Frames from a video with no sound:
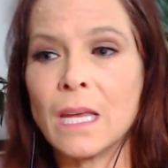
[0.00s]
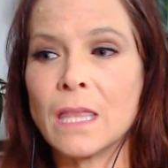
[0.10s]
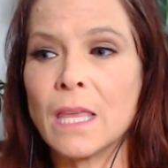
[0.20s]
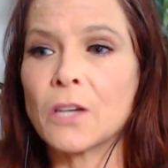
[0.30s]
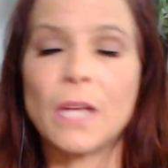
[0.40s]

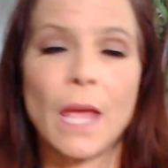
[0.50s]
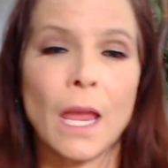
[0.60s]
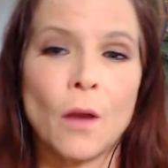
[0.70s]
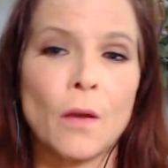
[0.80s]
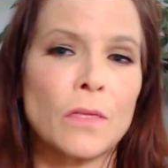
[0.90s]
get their
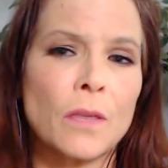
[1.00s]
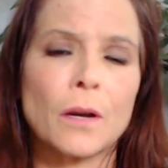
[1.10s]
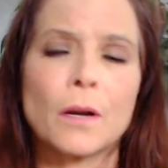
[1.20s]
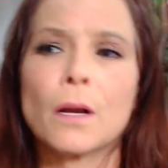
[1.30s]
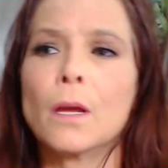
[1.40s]
take, get
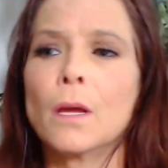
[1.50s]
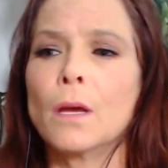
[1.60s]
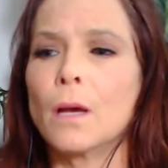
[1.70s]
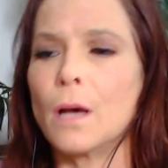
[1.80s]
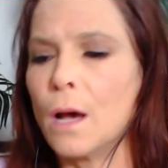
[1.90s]
their
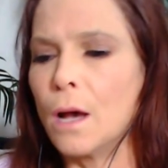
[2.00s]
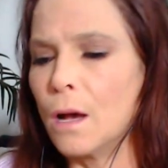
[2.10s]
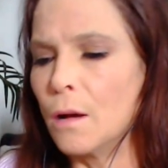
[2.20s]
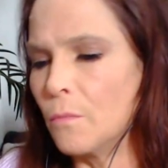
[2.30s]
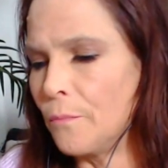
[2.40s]

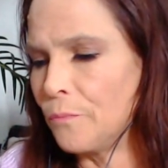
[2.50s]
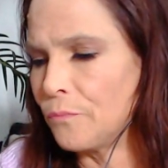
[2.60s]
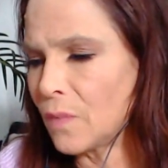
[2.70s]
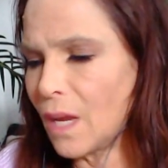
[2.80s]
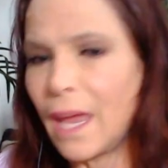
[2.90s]
um,
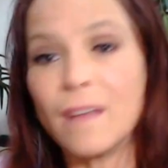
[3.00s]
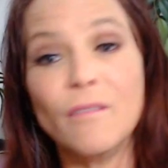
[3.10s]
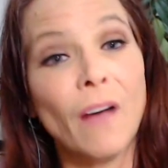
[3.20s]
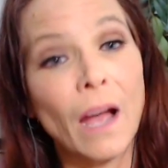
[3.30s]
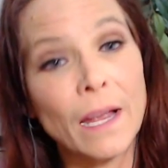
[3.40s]

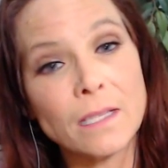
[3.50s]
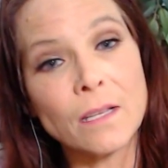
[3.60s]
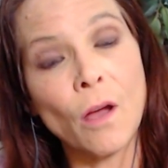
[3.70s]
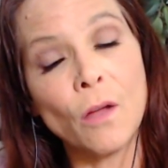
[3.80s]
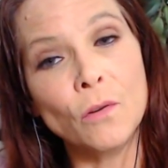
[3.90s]

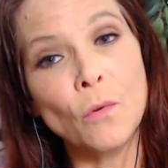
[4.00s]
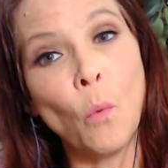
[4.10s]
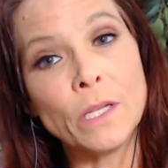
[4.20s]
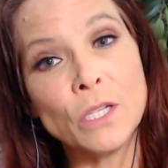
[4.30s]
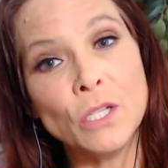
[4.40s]
advice on
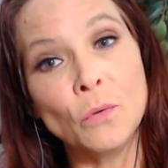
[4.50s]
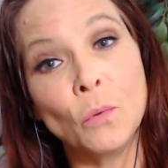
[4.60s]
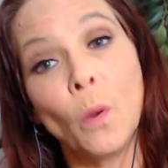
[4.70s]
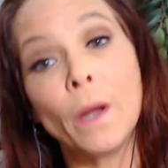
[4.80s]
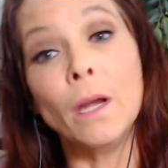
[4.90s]
what to
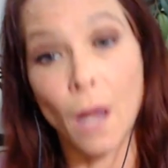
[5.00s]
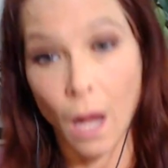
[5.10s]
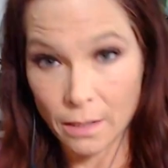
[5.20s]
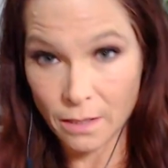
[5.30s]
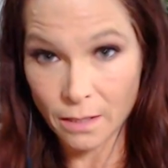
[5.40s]
do and what
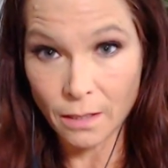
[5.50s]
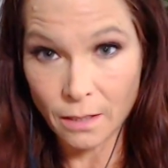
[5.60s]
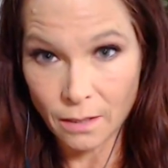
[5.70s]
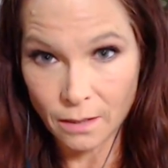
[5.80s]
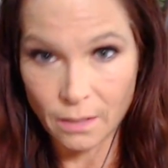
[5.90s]
not
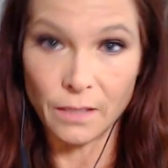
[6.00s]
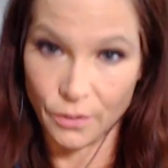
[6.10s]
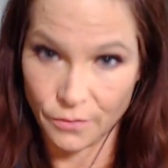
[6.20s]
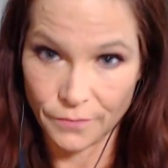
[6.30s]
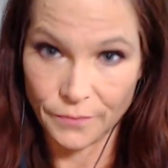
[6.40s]
to
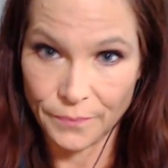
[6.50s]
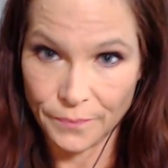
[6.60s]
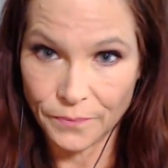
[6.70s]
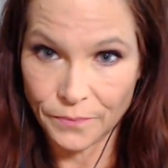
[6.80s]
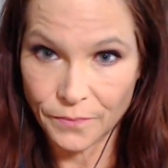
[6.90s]
do.
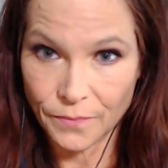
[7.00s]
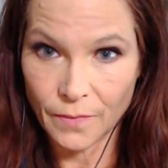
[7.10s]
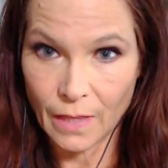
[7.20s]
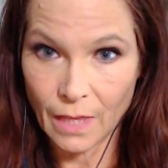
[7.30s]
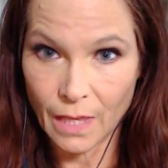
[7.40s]

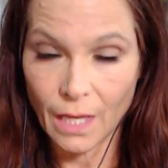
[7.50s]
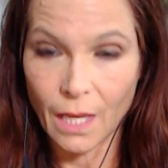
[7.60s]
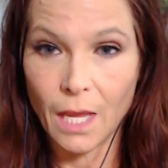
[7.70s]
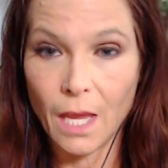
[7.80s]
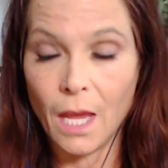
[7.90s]

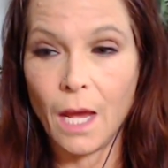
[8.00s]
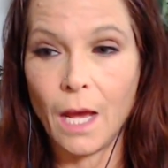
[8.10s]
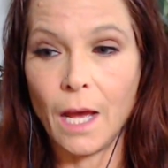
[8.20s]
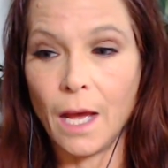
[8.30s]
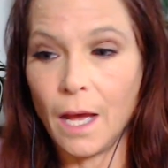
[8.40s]

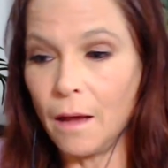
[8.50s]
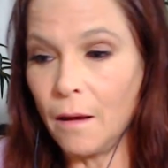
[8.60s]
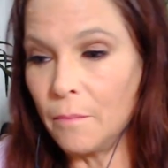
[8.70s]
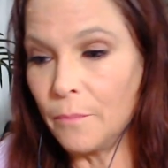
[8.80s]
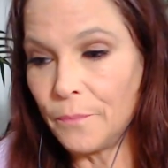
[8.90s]
Mm-hmm.
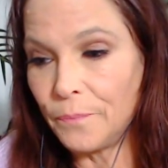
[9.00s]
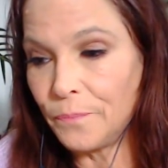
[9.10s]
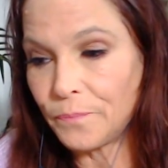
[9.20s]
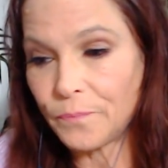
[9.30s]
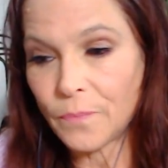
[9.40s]
Um,
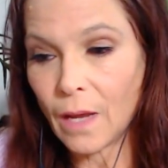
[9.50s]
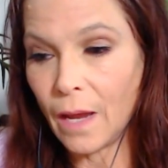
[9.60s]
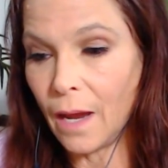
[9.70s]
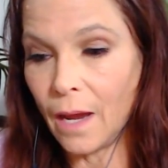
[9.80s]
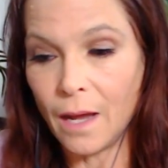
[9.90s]

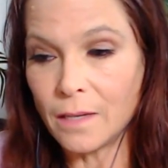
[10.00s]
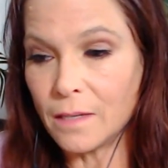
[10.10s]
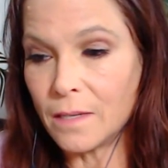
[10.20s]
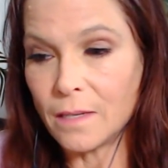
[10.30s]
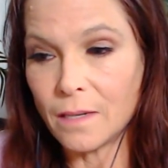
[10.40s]

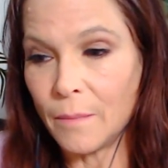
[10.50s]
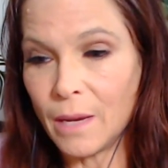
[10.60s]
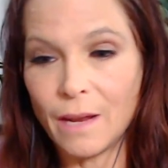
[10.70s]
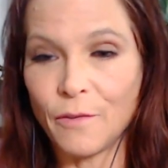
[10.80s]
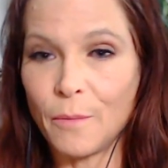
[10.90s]
and I
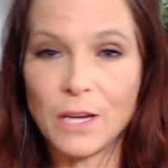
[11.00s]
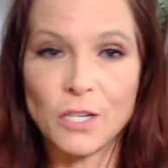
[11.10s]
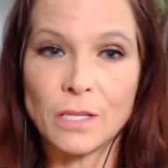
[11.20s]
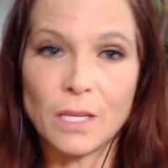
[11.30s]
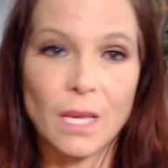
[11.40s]
mean,
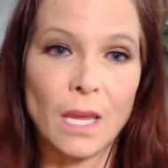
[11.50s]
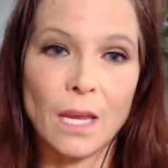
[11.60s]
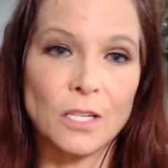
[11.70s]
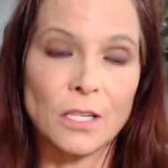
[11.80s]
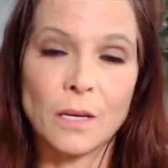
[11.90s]
information's key. It